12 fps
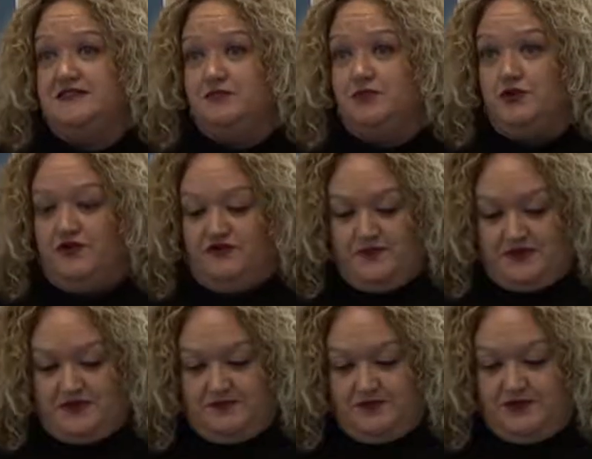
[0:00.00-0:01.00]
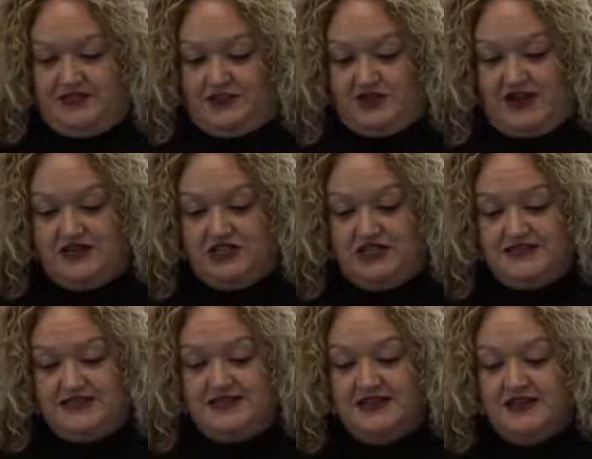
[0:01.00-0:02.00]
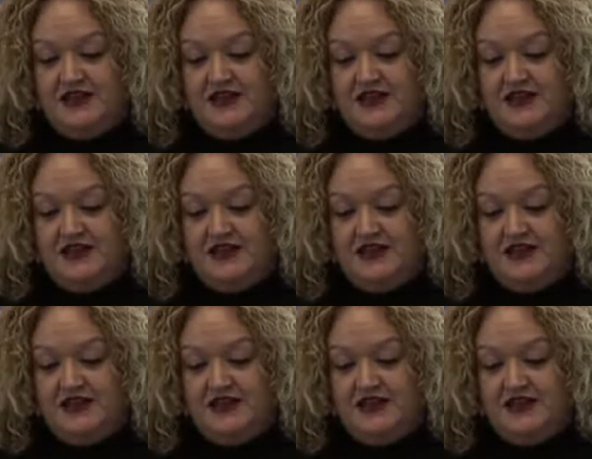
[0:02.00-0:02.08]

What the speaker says: improvement strategies